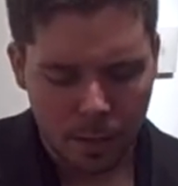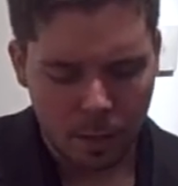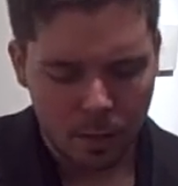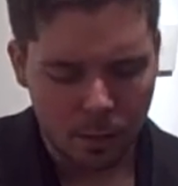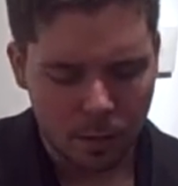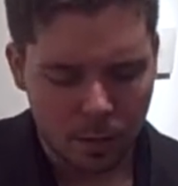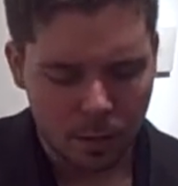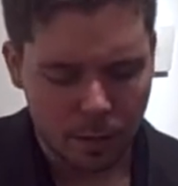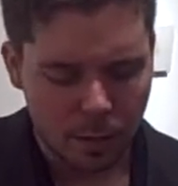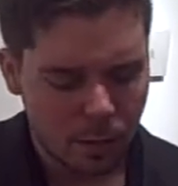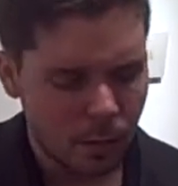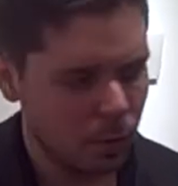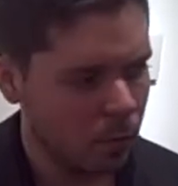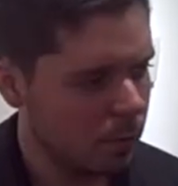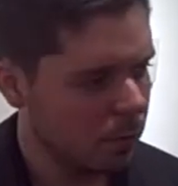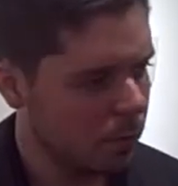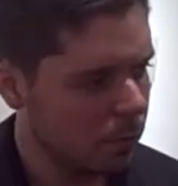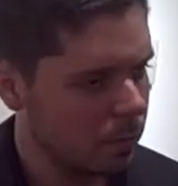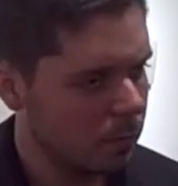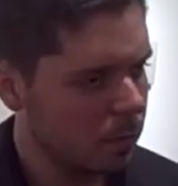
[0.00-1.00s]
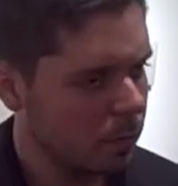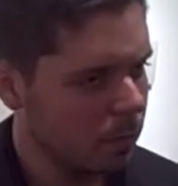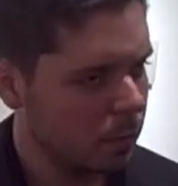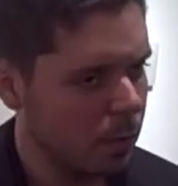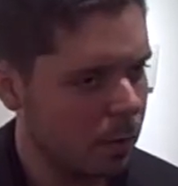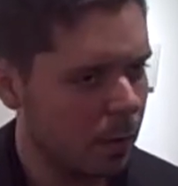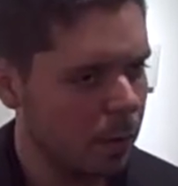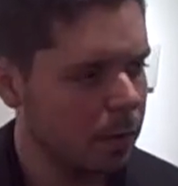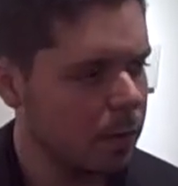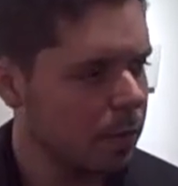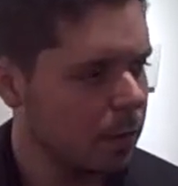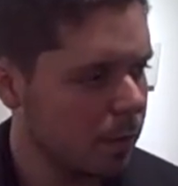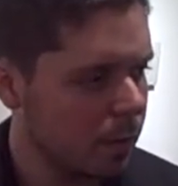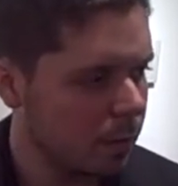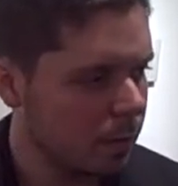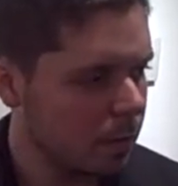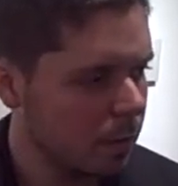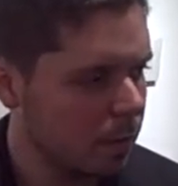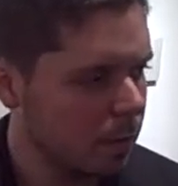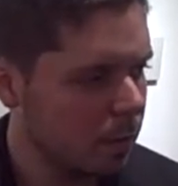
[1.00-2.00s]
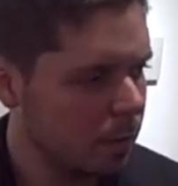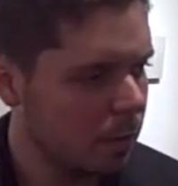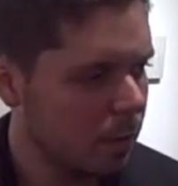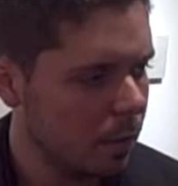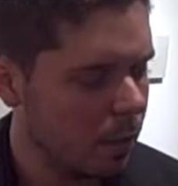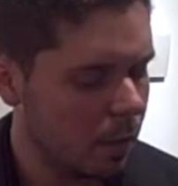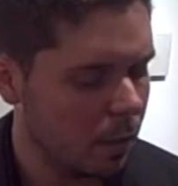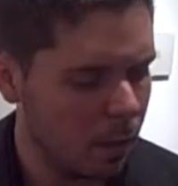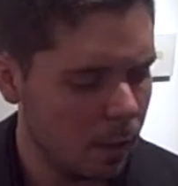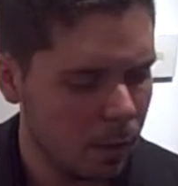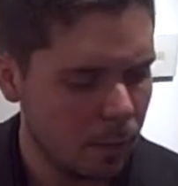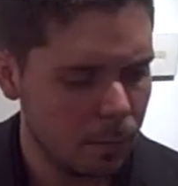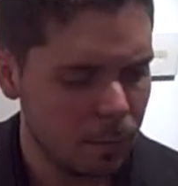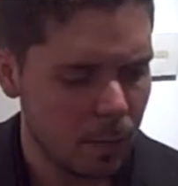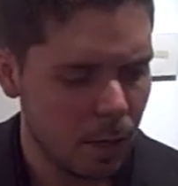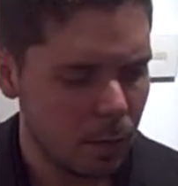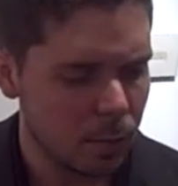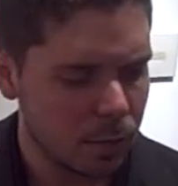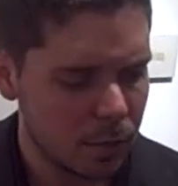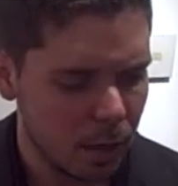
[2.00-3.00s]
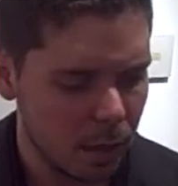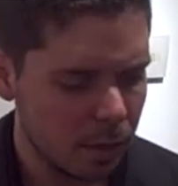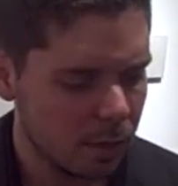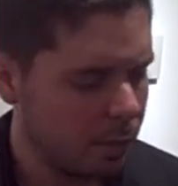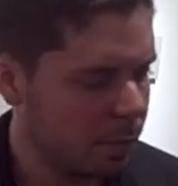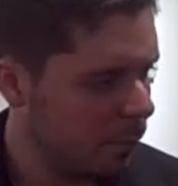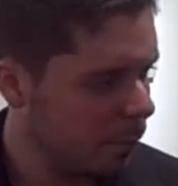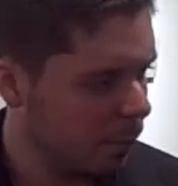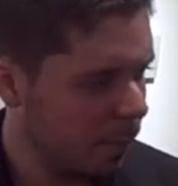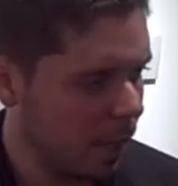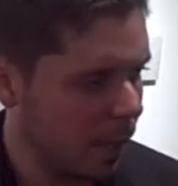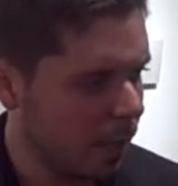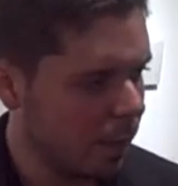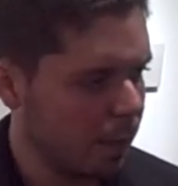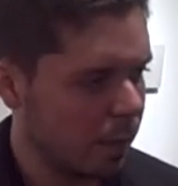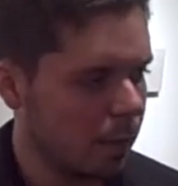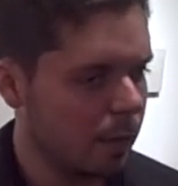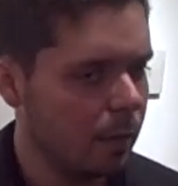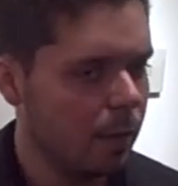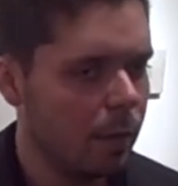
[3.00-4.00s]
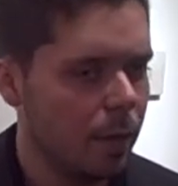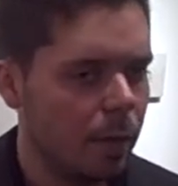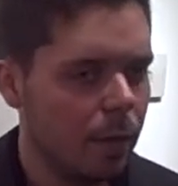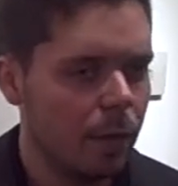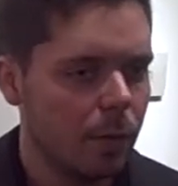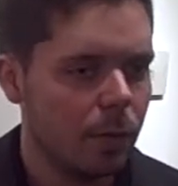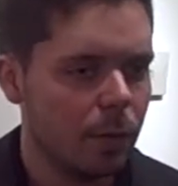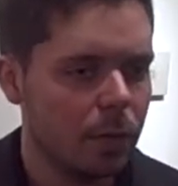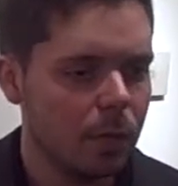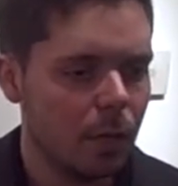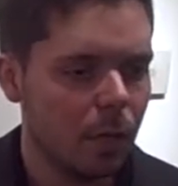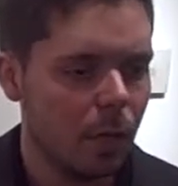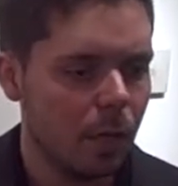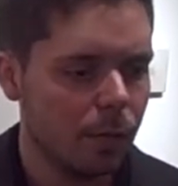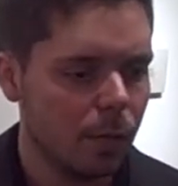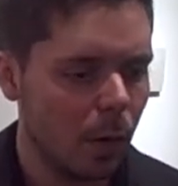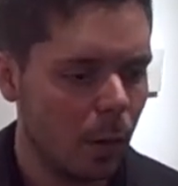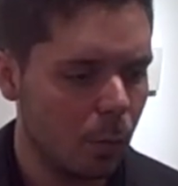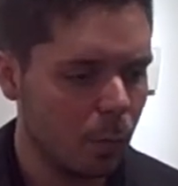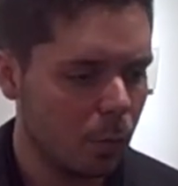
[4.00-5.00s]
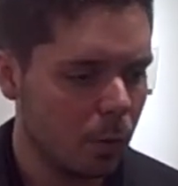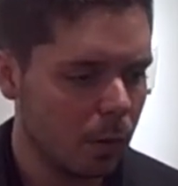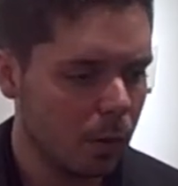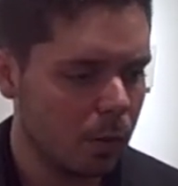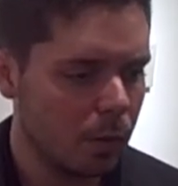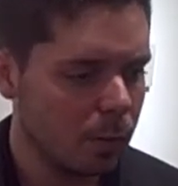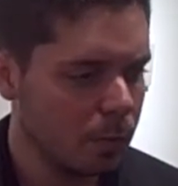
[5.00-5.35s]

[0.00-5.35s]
In the current, art scene, outside of painting, there's a lot of artwork.